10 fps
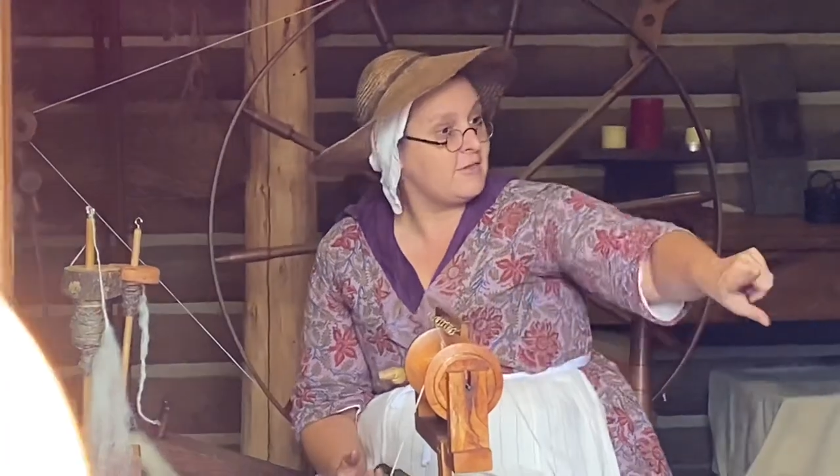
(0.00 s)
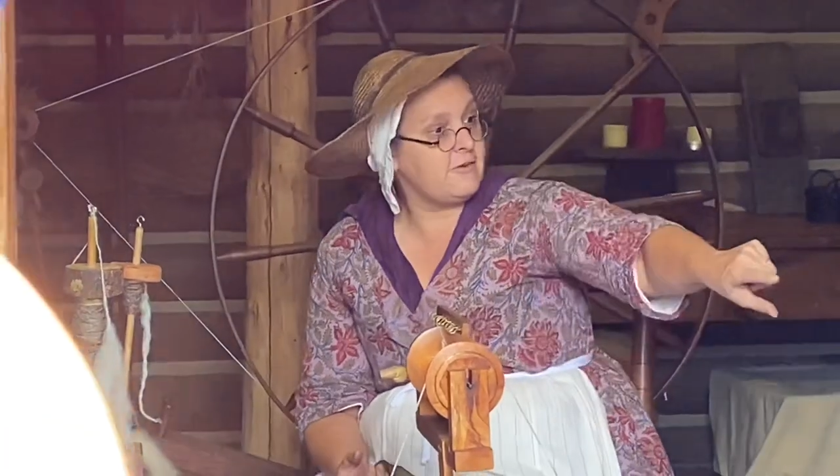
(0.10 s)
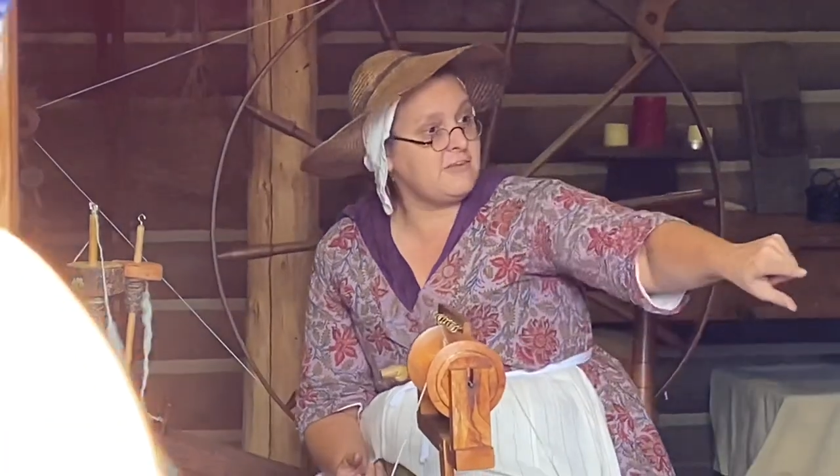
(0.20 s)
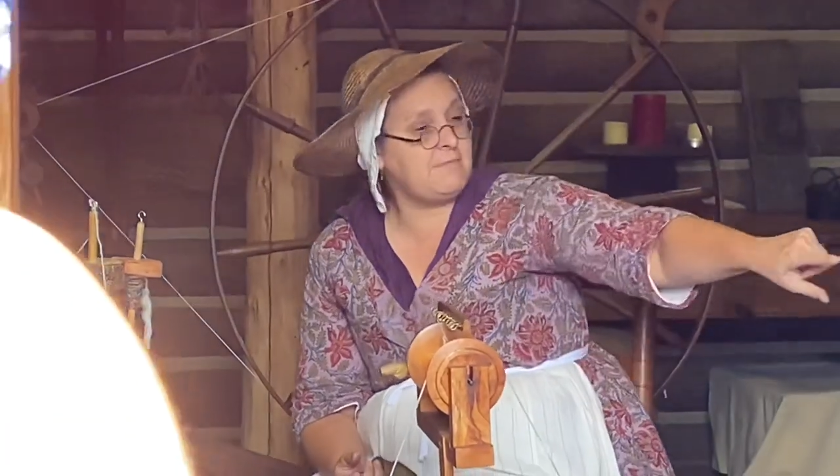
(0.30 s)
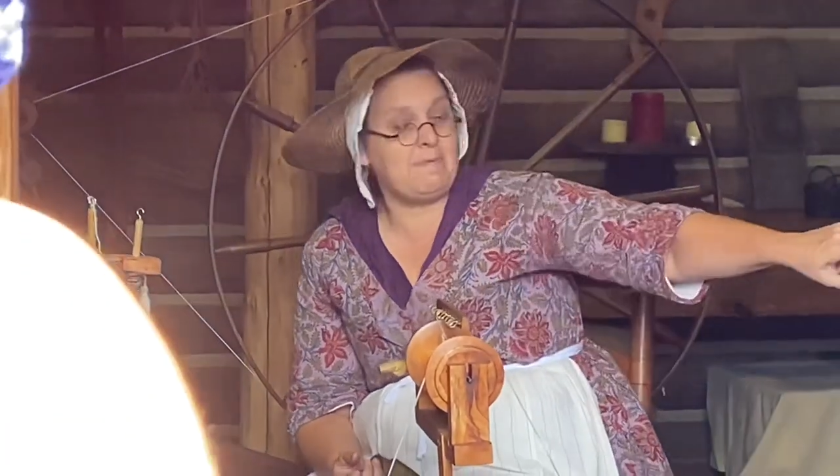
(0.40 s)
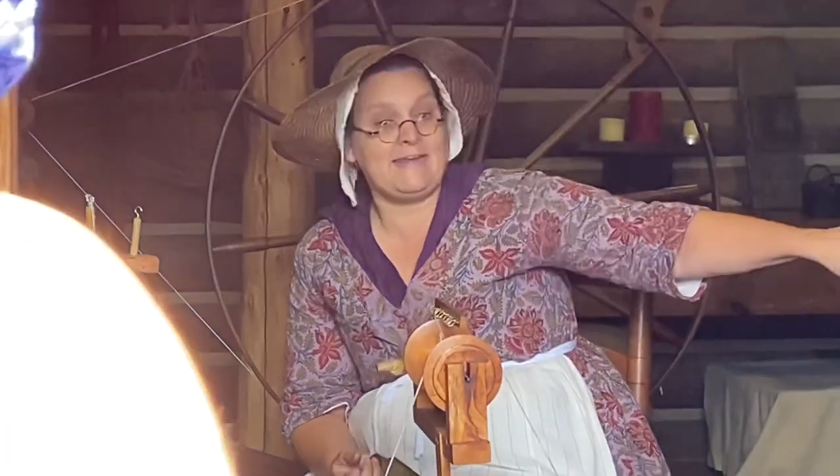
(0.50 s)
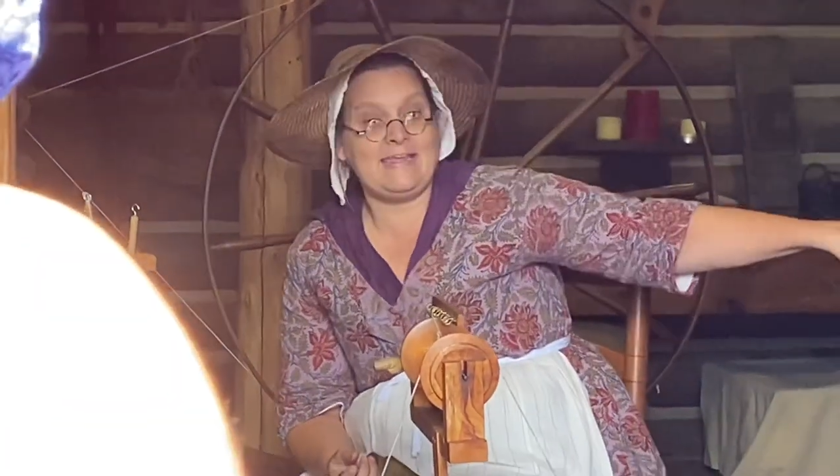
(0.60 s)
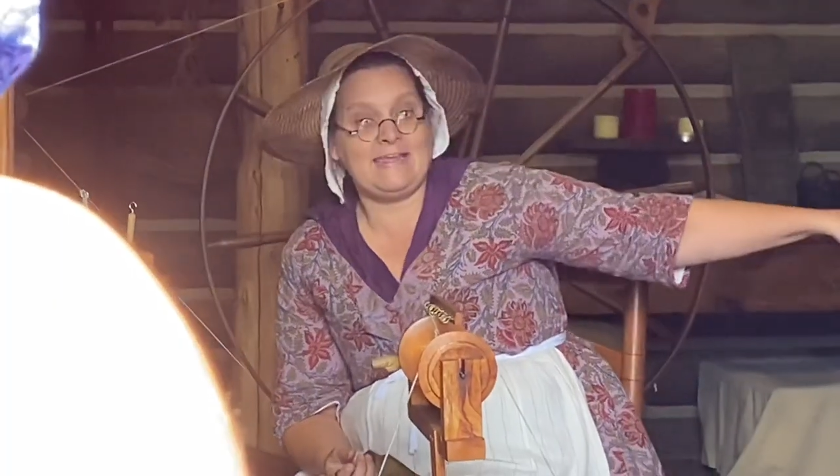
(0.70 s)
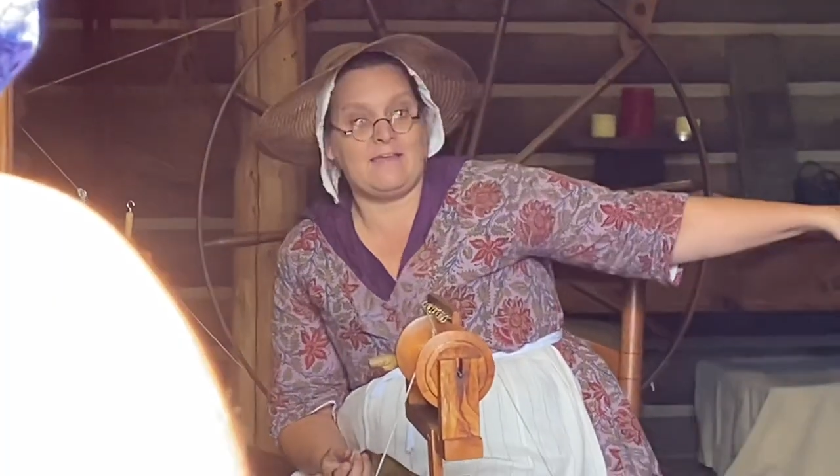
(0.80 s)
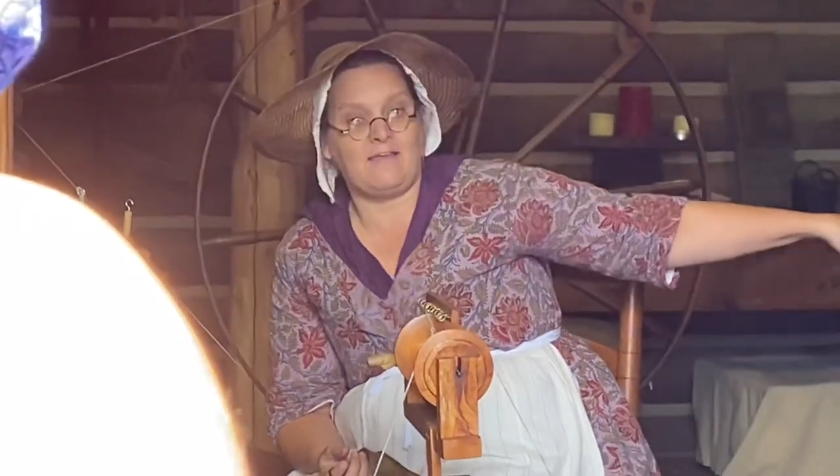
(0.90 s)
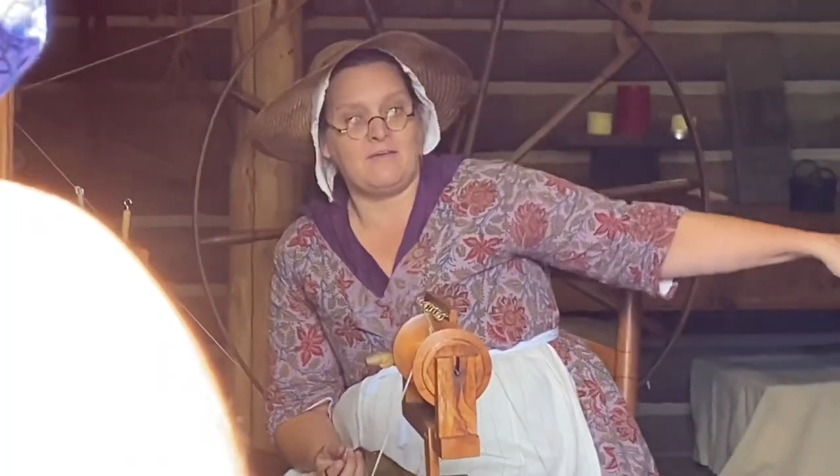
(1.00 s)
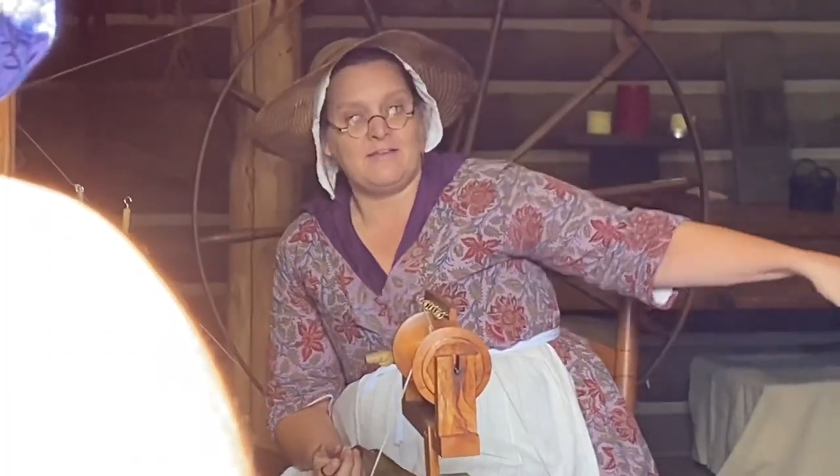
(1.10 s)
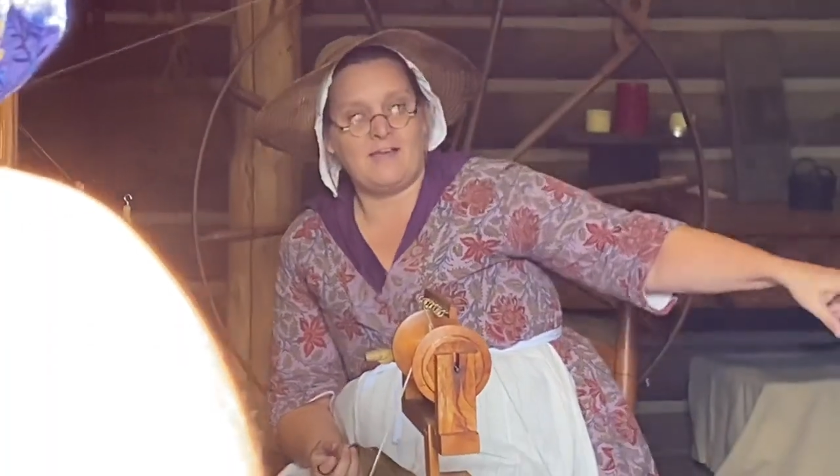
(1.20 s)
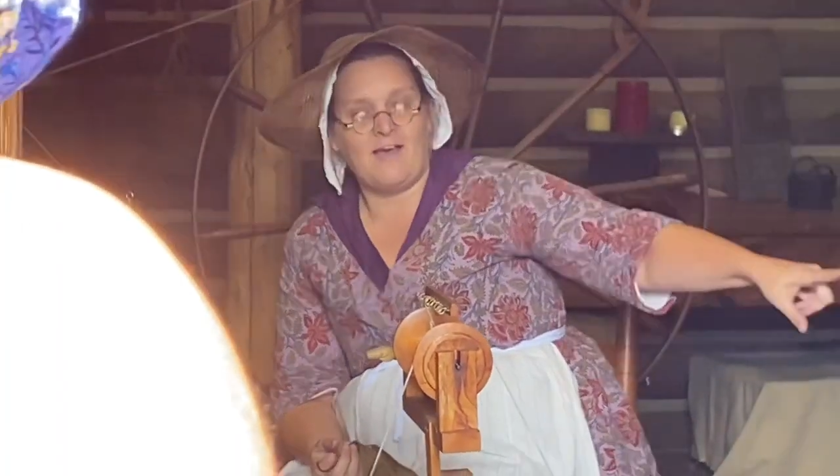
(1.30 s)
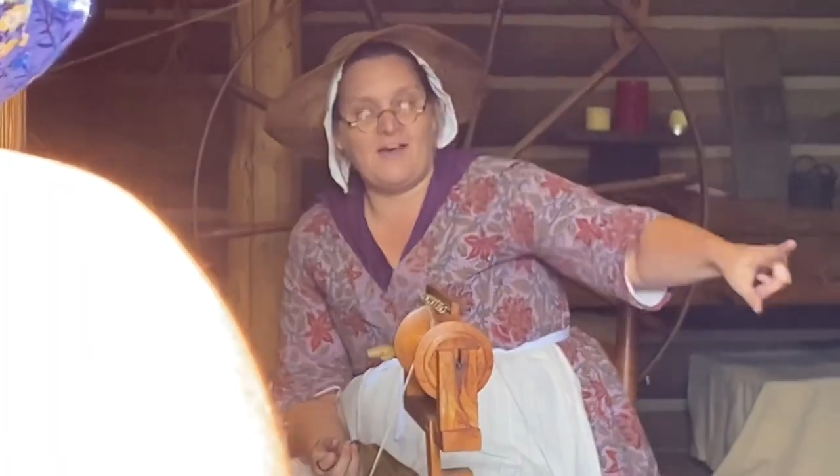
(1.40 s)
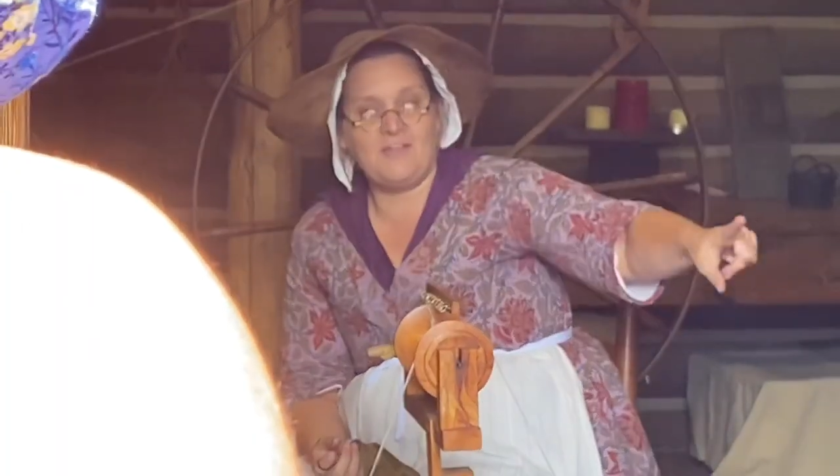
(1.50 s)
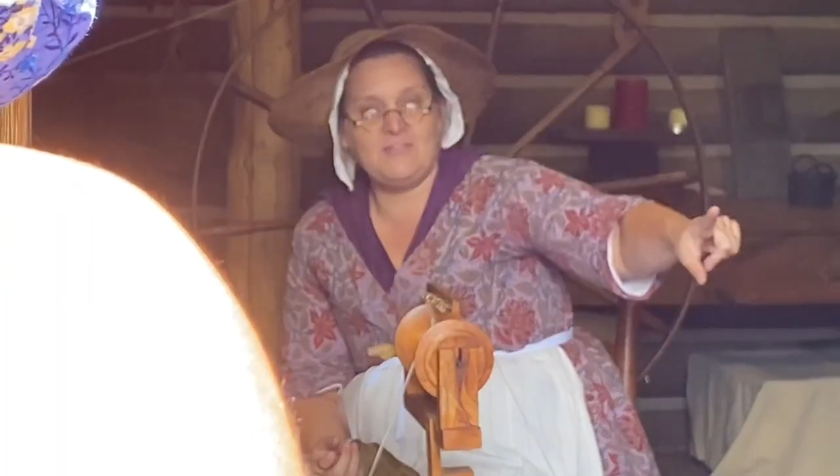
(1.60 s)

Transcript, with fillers: you're spinning on